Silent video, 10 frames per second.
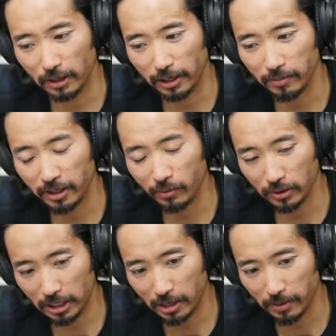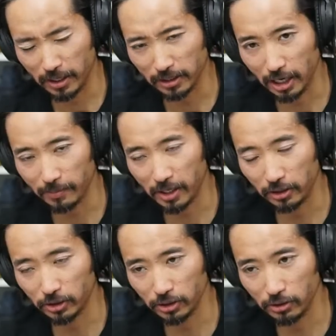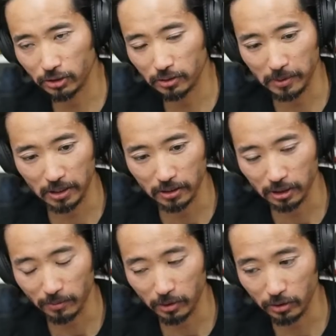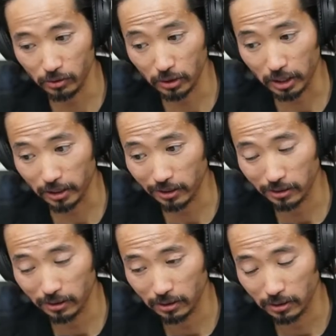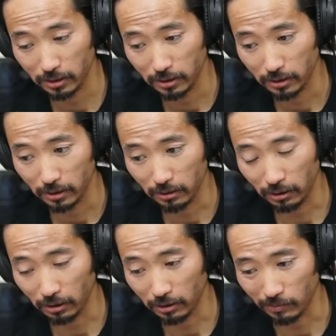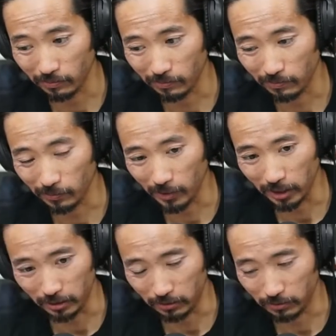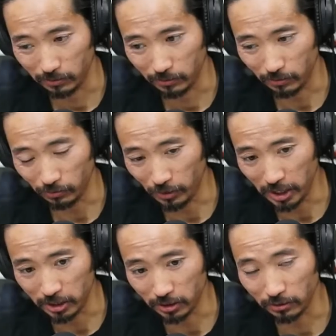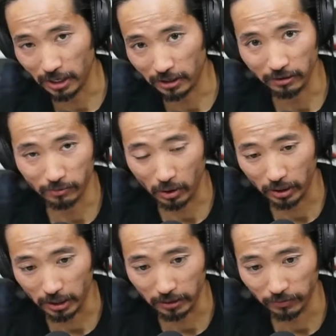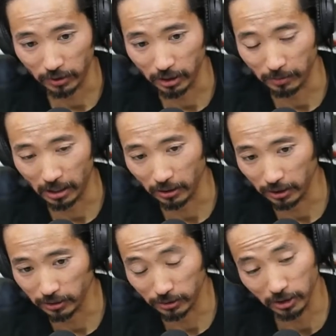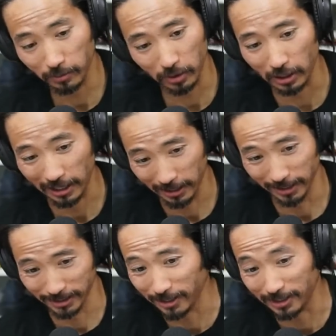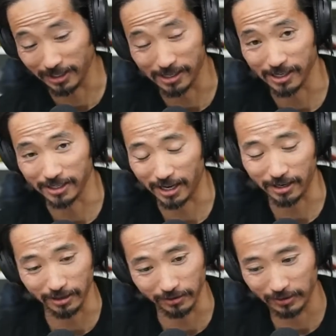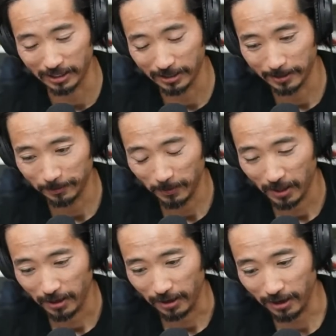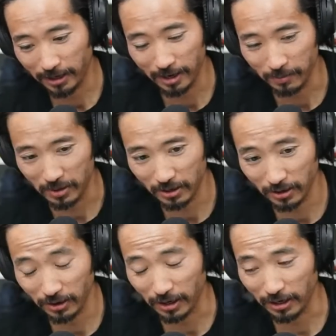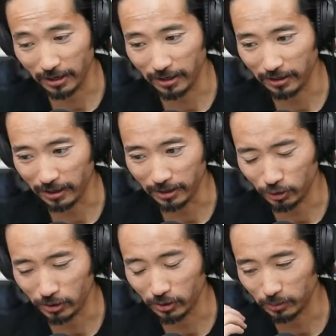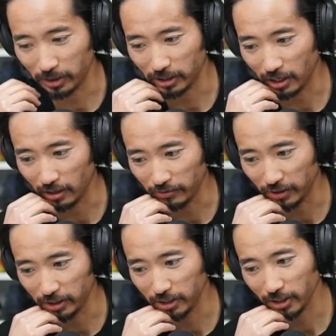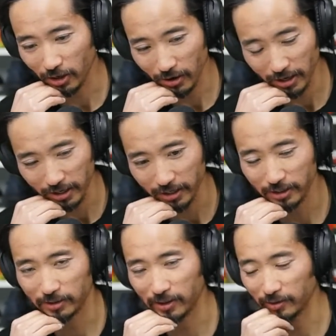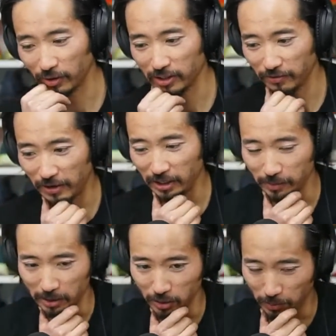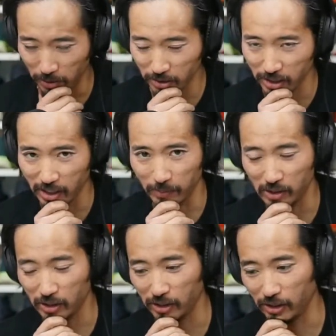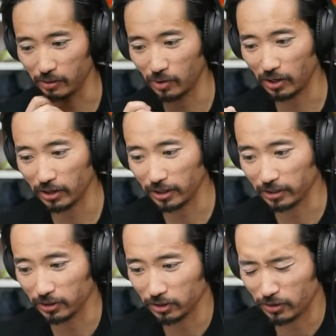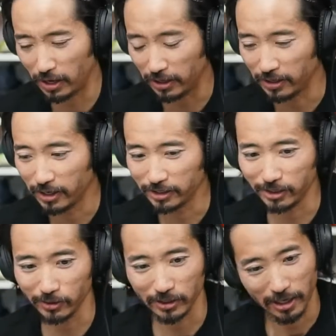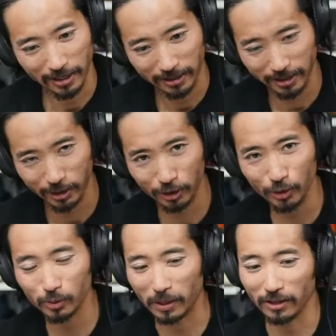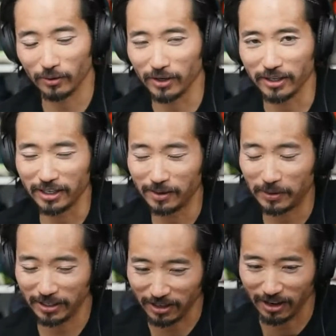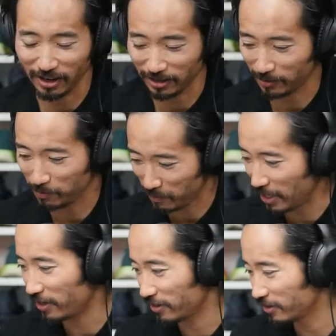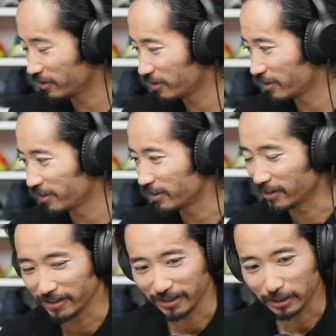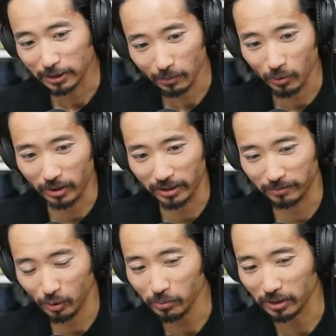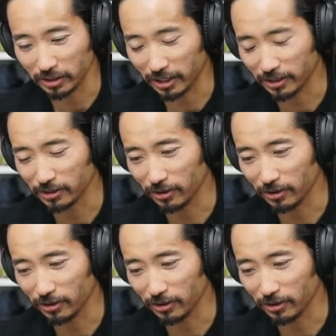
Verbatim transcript: I'm there with Tommy, and Tommy introduces me to someone who's like, um, like regional head of marketing for the Americas or someone like this other an executive. And I meet her and I introduce myself, and she's like, "Oh, hi! It's great to finally meet you in person. I've been seeing your work. It looks great." She goes, "Nice shoes, by the way." And I'm like, "Oh man," because I'm wearing Pumas at the